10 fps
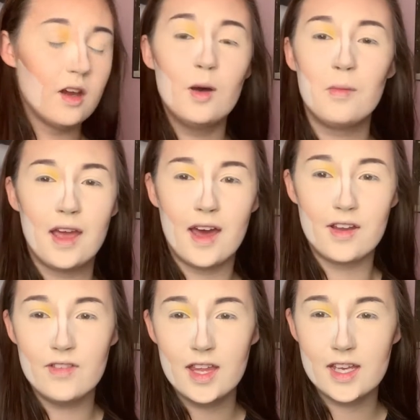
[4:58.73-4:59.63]
Oh my god, I
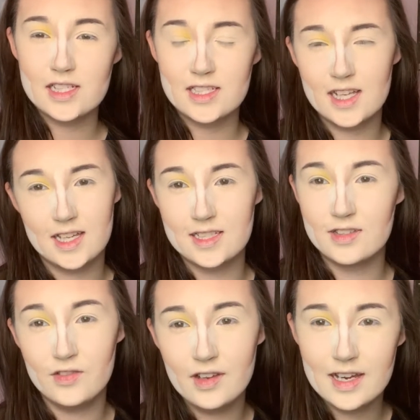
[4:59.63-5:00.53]
feel like I should say this.
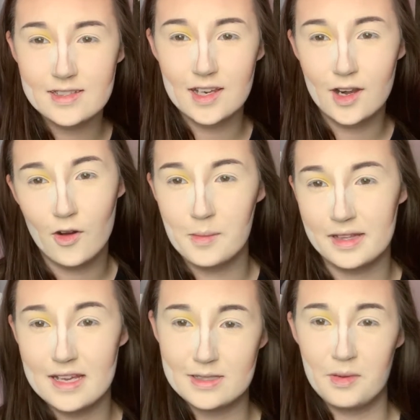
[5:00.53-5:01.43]
If you guys didn't know, I'm a
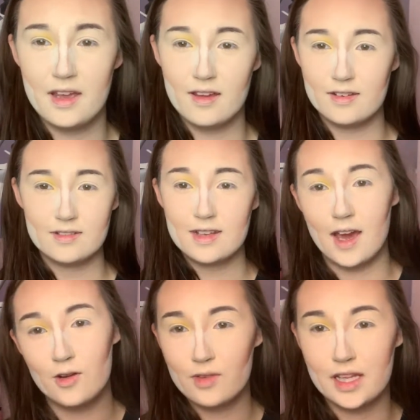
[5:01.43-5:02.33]
lesbian. I
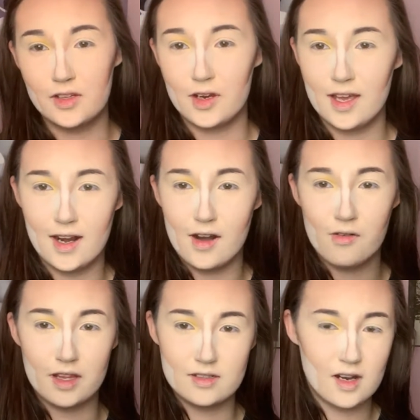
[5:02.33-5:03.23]
don't really look in. I don't
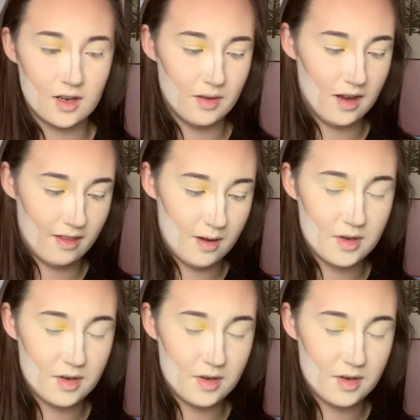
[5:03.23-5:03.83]
really talk about it that